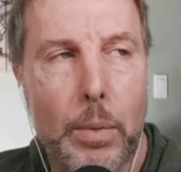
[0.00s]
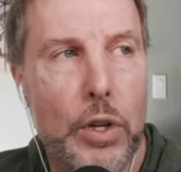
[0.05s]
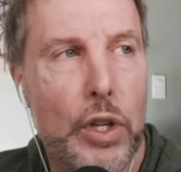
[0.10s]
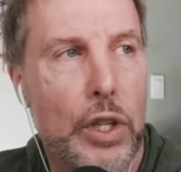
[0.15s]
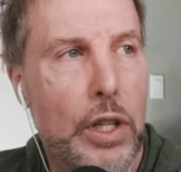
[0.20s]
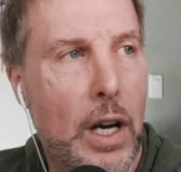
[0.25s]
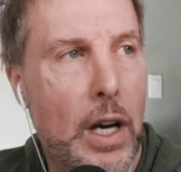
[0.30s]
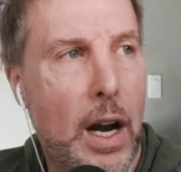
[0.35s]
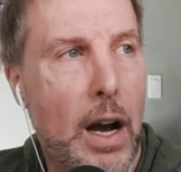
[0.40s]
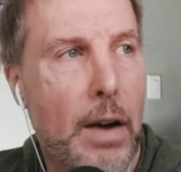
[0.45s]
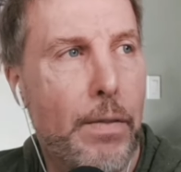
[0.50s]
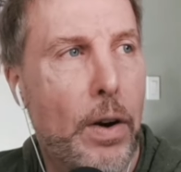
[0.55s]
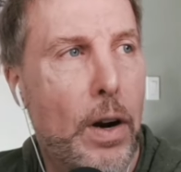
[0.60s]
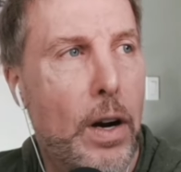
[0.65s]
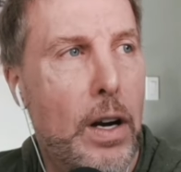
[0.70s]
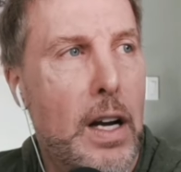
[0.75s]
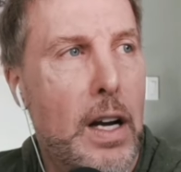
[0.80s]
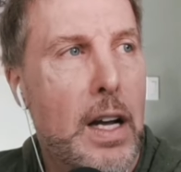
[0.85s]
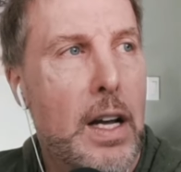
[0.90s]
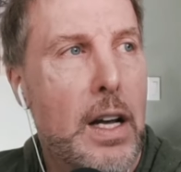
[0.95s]
We shut off
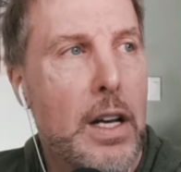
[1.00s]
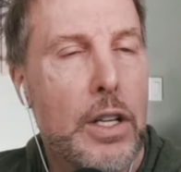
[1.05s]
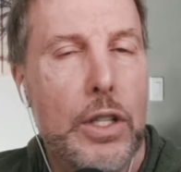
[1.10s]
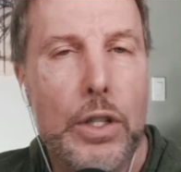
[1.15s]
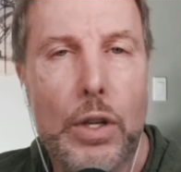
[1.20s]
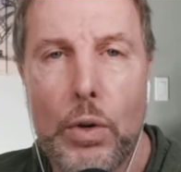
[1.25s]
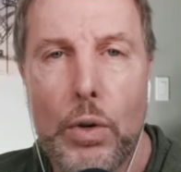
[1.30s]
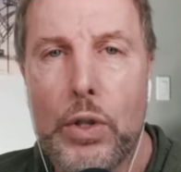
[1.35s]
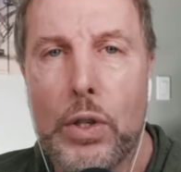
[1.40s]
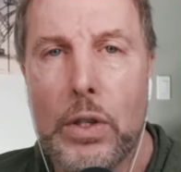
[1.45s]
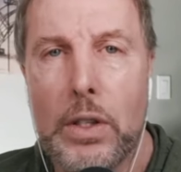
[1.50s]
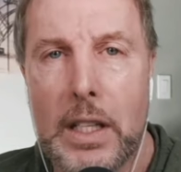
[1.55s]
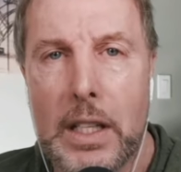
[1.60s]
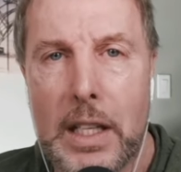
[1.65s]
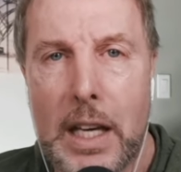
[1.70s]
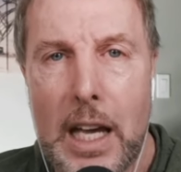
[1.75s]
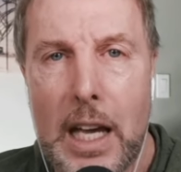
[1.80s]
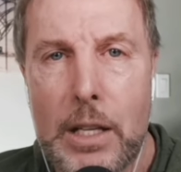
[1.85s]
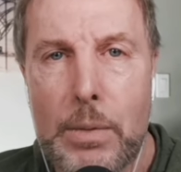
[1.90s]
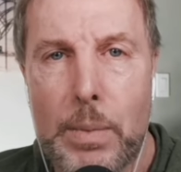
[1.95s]
our social
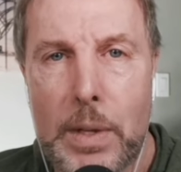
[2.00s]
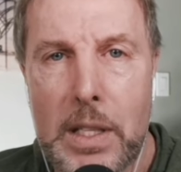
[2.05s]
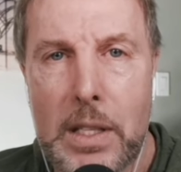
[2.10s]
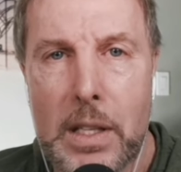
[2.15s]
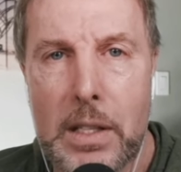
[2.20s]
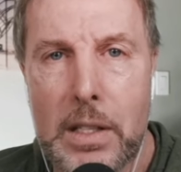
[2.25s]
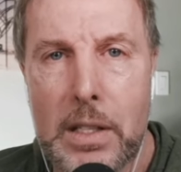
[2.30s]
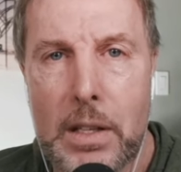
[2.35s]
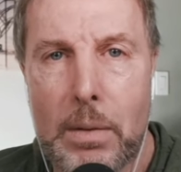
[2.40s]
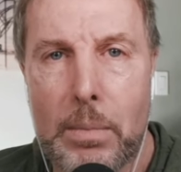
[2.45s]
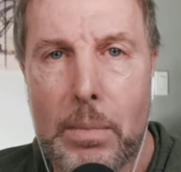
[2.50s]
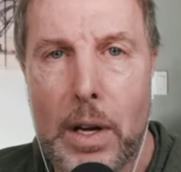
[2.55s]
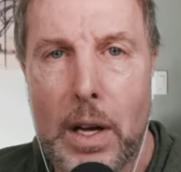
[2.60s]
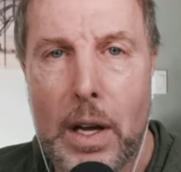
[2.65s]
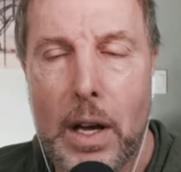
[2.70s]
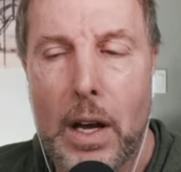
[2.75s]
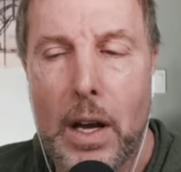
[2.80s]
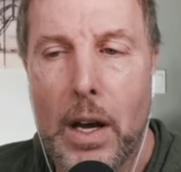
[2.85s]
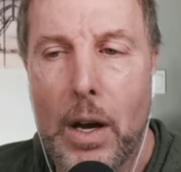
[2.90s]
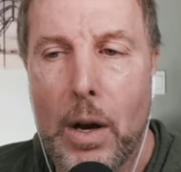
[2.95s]
engagement system
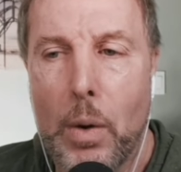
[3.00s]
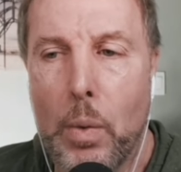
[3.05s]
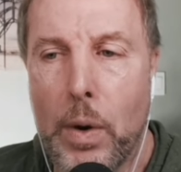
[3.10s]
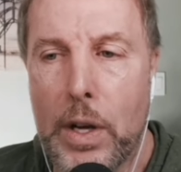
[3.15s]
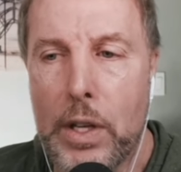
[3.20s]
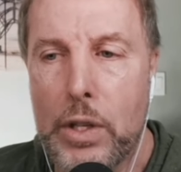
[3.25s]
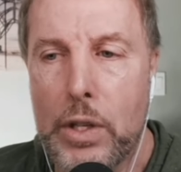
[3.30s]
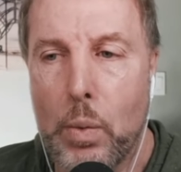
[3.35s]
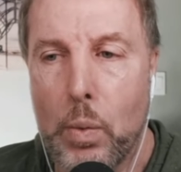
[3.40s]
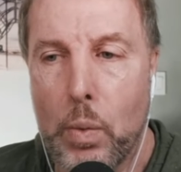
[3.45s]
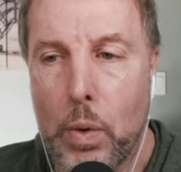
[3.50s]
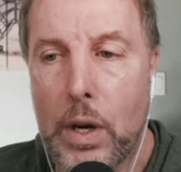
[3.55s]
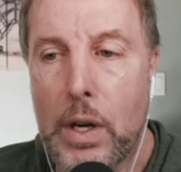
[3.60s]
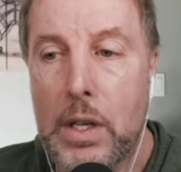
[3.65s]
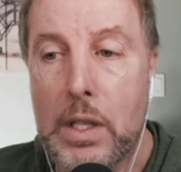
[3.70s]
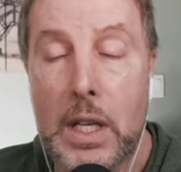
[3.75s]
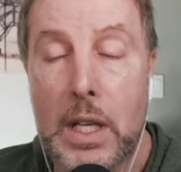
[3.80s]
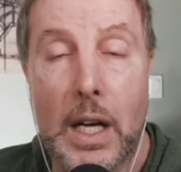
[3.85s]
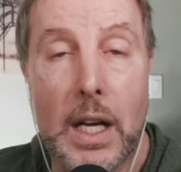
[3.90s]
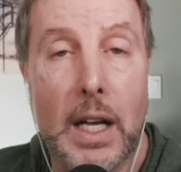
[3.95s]
which
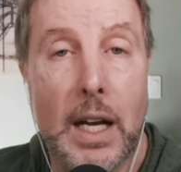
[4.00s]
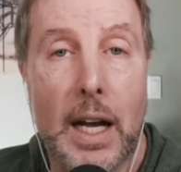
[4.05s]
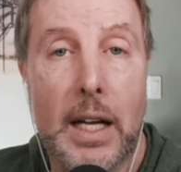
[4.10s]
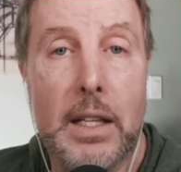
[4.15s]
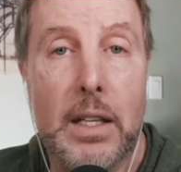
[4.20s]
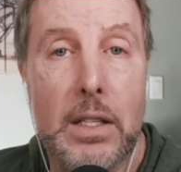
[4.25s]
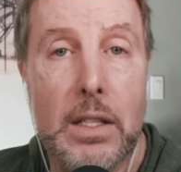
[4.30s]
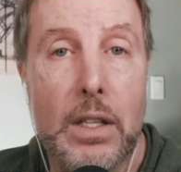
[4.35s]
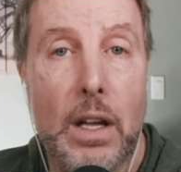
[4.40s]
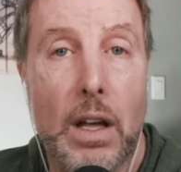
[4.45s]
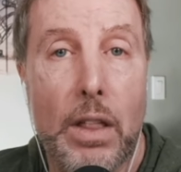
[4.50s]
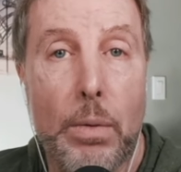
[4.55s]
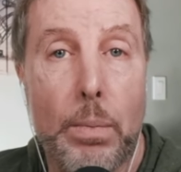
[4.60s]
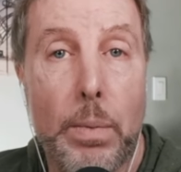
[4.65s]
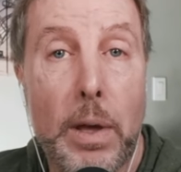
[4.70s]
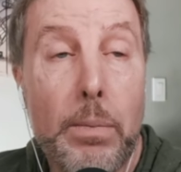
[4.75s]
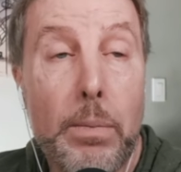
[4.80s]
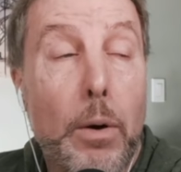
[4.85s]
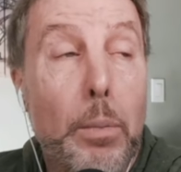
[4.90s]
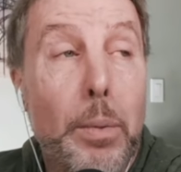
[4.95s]
works to connect us to other
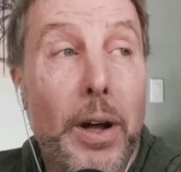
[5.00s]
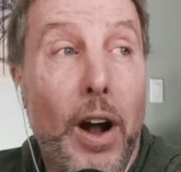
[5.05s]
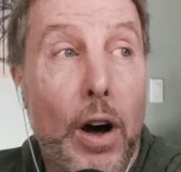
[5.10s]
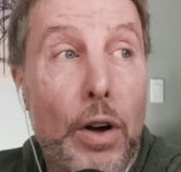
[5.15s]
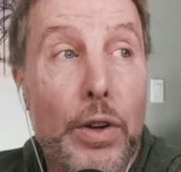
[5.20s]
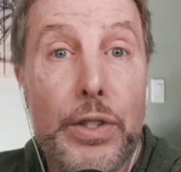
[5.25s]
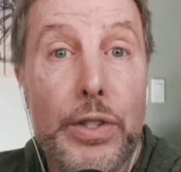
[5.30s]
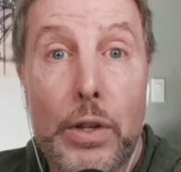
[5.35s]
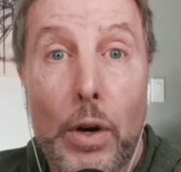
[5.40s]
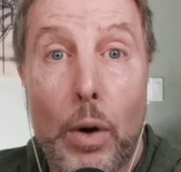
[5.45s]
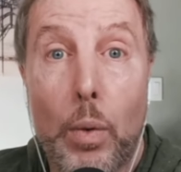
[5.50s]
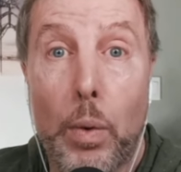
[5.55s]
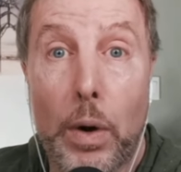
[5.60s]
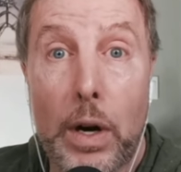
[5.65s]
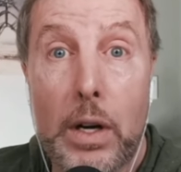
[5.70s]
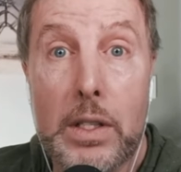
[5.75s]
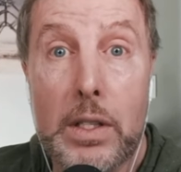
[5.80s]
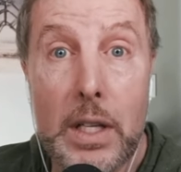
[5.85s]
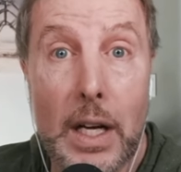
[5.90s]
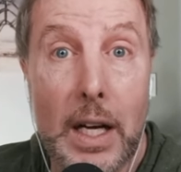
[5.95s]
people, but also
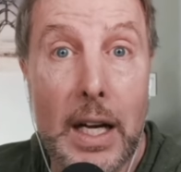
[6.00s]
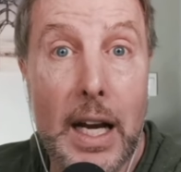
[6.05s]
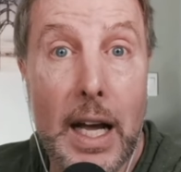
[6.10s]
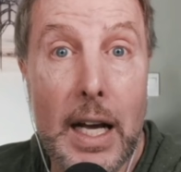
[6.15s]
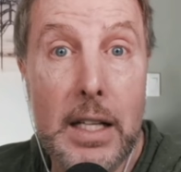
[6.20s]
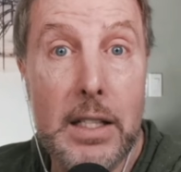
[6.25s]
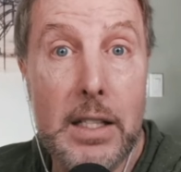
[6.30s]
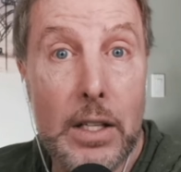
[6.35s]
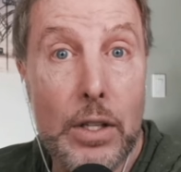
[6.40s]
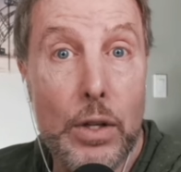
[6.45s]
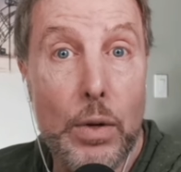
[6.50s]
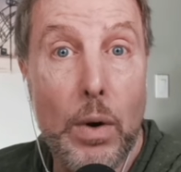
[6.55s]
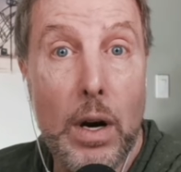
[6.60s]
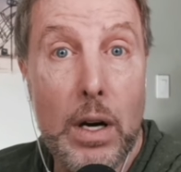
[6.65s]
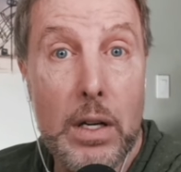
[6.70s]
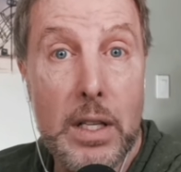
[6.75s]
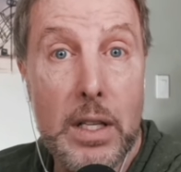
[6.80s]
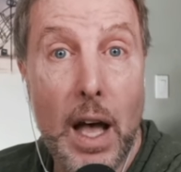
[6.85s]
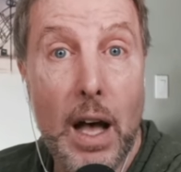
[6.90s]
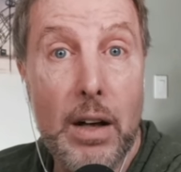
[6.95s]
works to connect us to
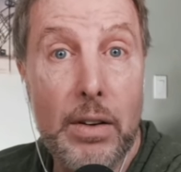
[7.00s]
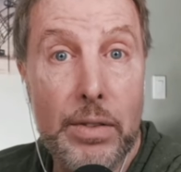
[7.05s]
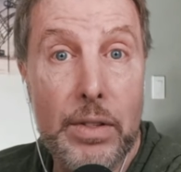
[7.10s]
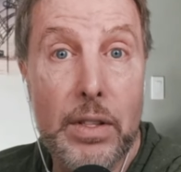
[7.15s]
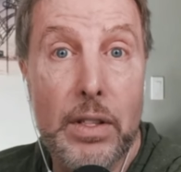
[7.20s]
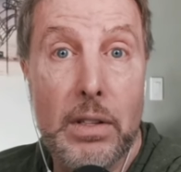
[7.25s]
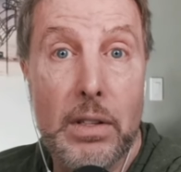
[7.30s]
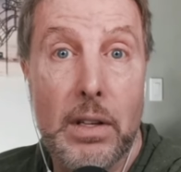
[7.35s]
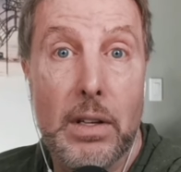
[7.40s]
ourselves.